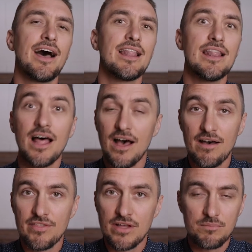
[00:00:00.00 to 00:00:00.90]
I
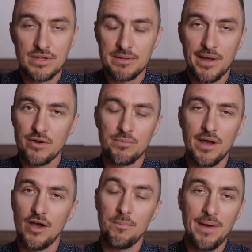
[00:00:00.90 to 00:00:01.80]
love the complete
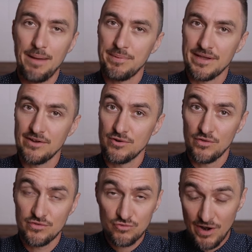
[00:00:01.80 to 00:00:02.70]
microbiome mapping here in
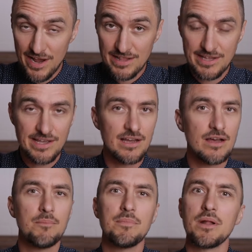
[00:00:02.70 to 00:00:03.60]
Australia,